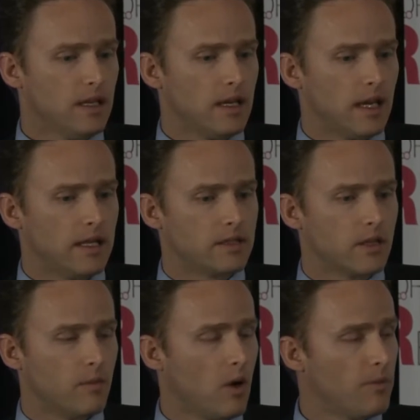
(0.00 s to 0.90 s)
And so
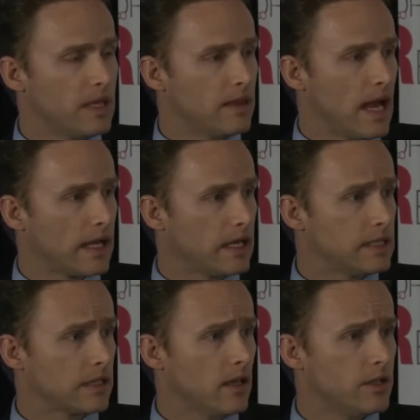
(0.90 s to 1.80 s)
I'm hoping that that kind of
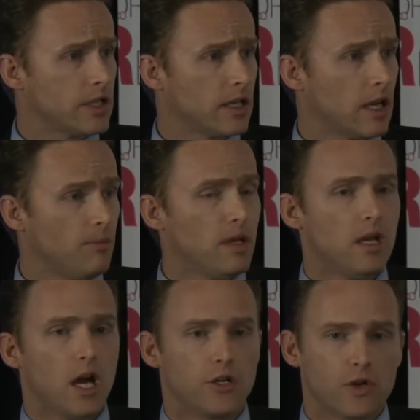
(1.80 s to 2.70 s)
technology can help
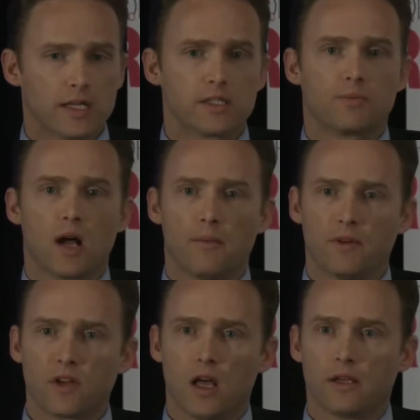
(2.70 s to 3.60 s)
address the problem
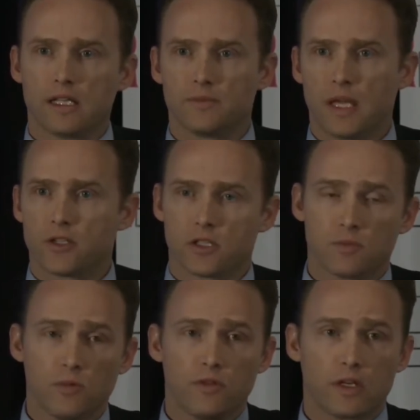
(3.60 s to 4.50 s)
of colonized
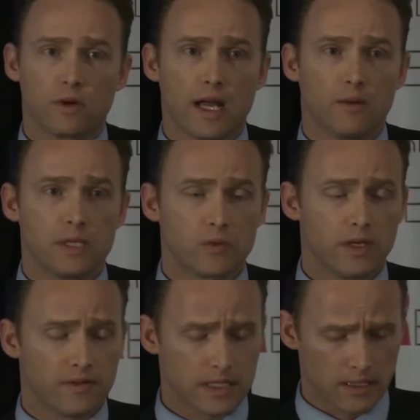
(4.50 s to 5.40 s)
patients moving around
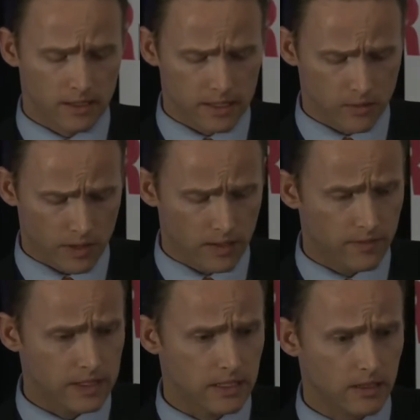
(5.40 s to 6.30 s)
between facilities and within
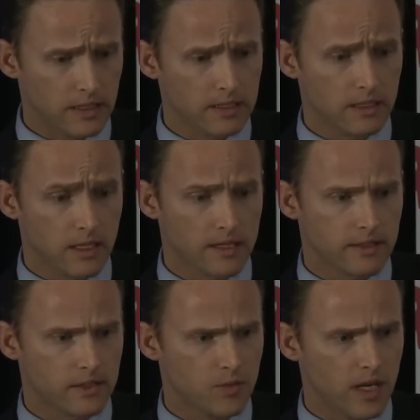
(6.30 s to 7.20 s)
facilities and
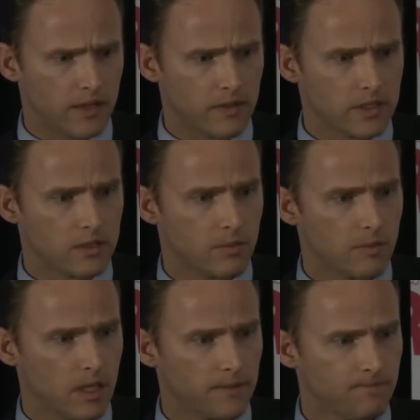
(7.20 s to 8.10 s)
causing the spread of this superbug.